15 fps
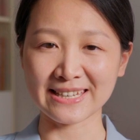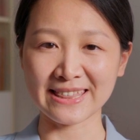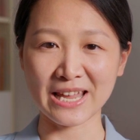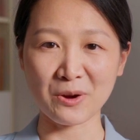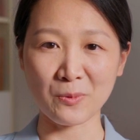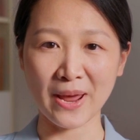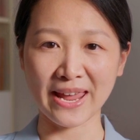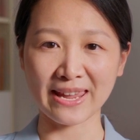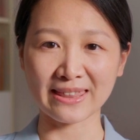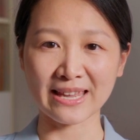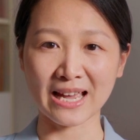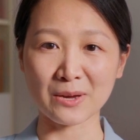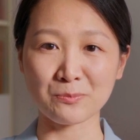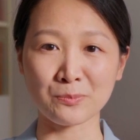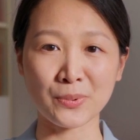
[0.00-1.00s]
in a way
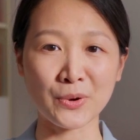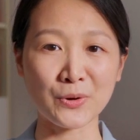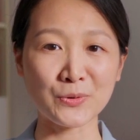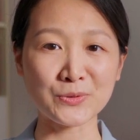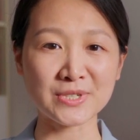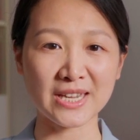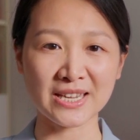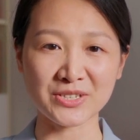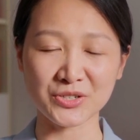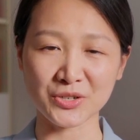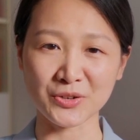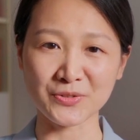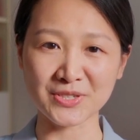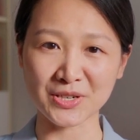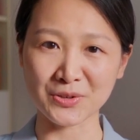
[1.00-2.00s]
that both
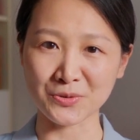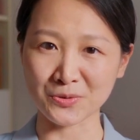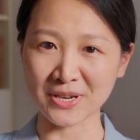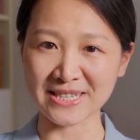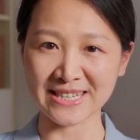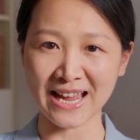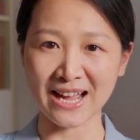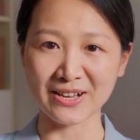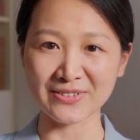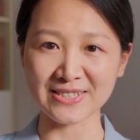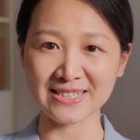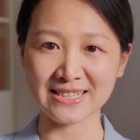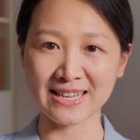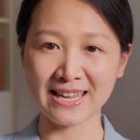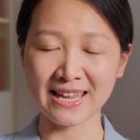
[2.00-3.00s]
achieves good
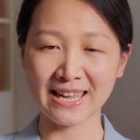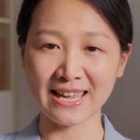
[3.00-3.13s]
results